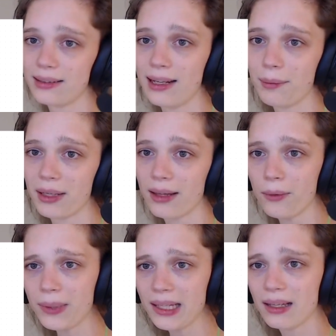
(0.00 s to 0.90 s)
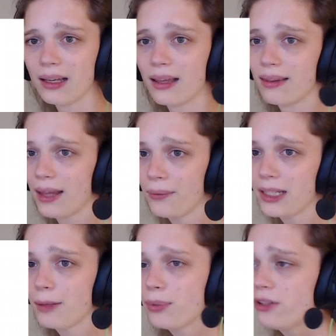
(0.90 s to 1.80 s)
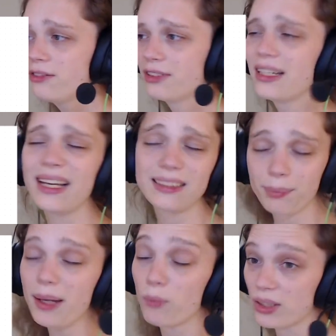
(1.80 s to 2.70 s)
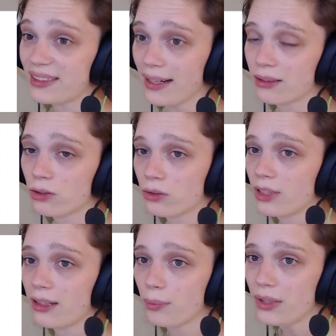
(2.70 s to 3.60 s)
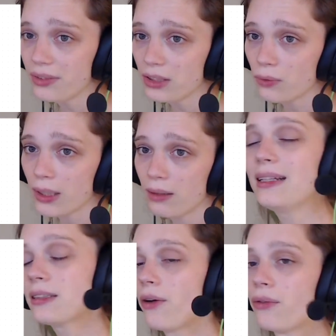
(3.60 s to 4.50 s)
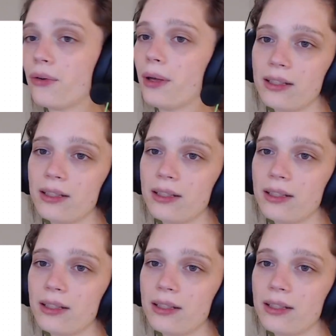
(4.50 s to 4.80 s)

dilemma that we can prove. It's a bit more technical than the previous one. Let's go through it.